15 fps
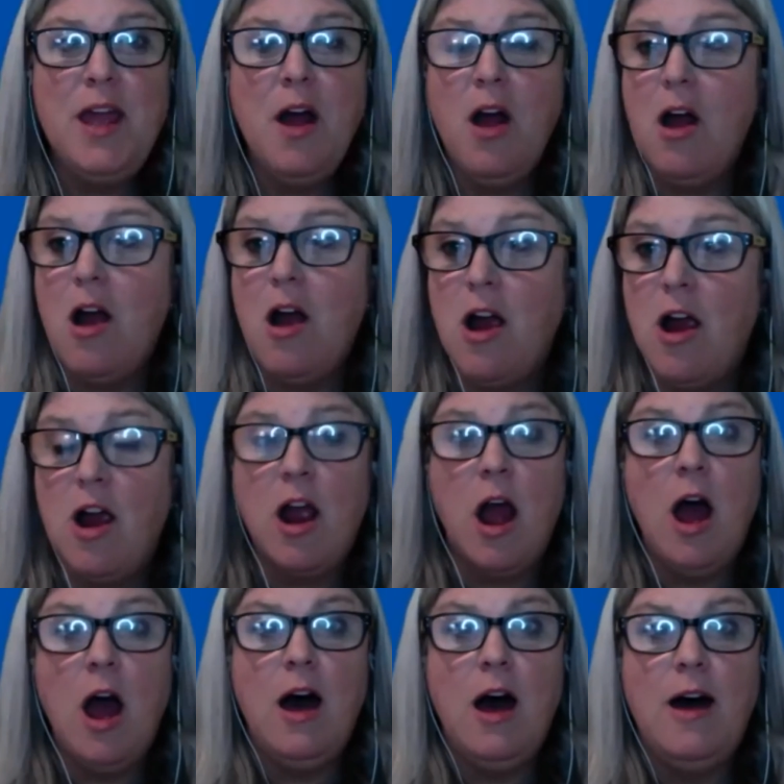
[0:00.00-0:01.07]

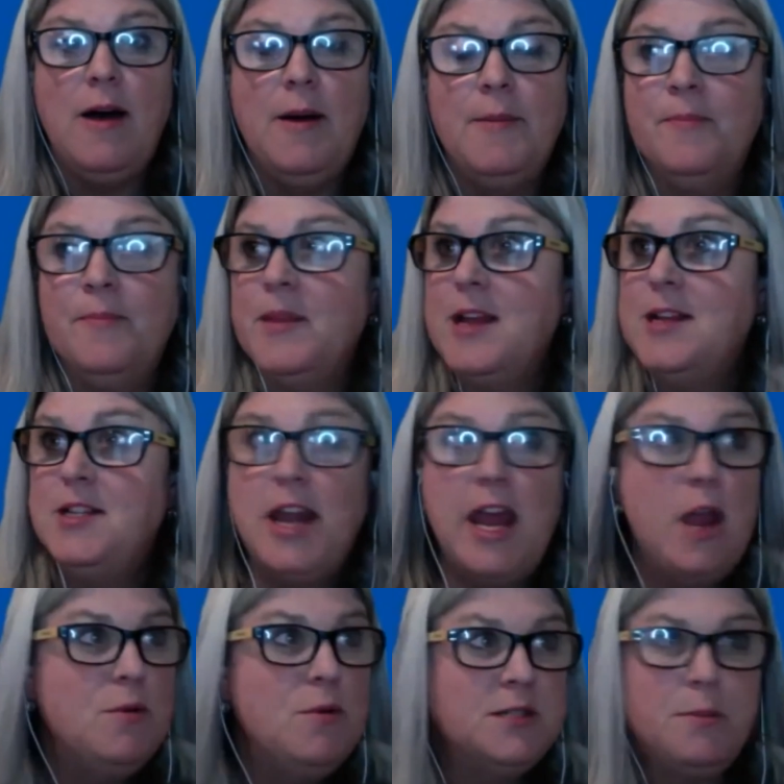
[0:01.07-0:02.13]
are,
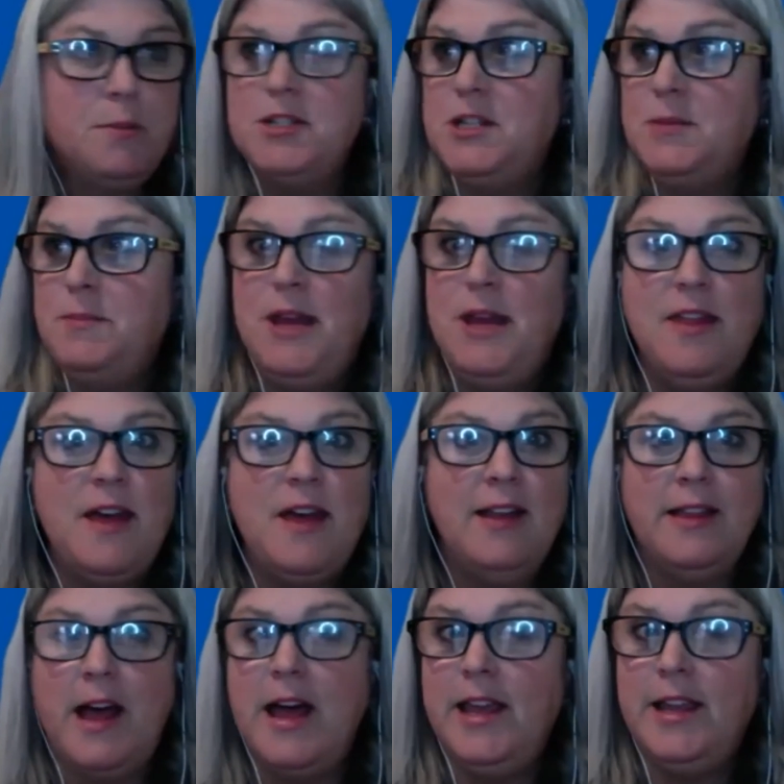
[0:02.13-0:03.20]
today was supposed to be
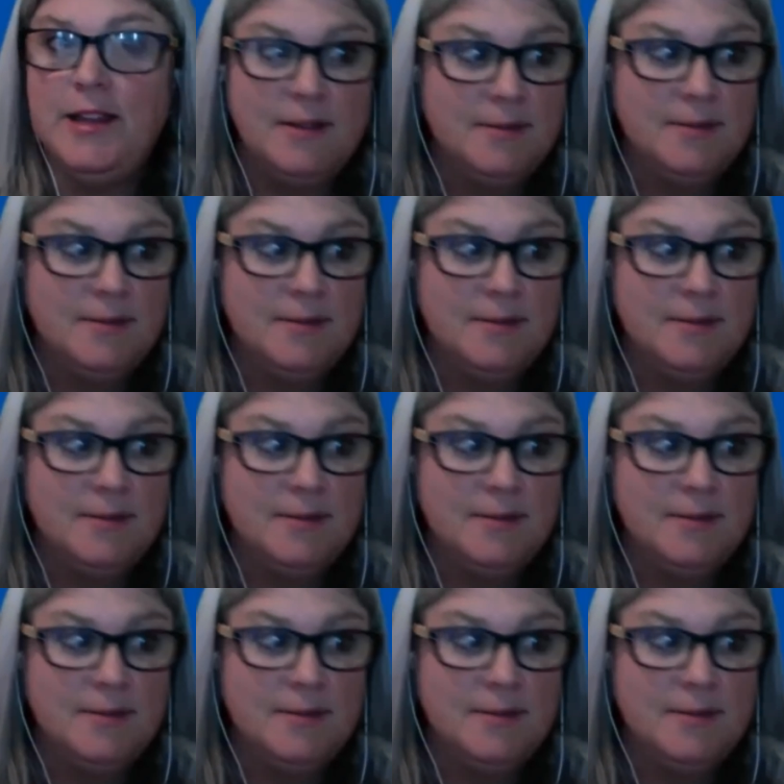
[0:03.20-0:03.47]
that like